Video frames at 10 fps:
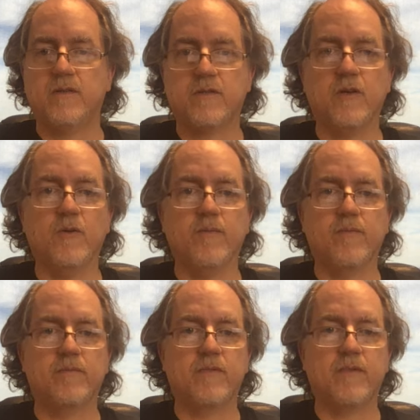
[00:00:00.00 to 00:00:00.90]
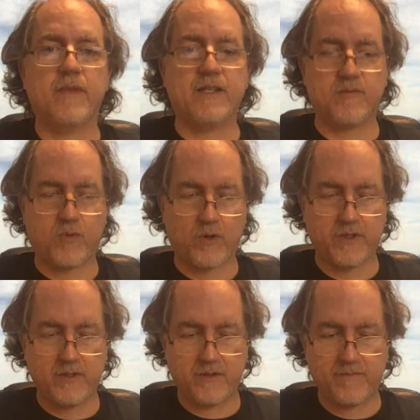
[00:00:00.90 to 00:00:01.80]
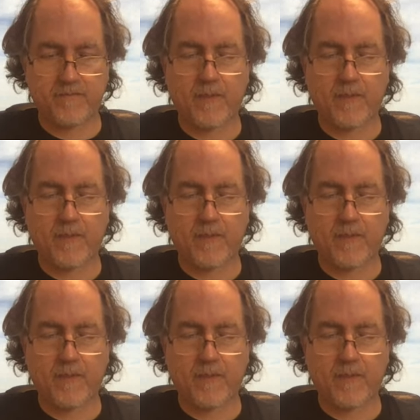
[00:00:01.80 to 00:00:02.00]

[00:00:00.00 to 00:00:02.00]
So that's important.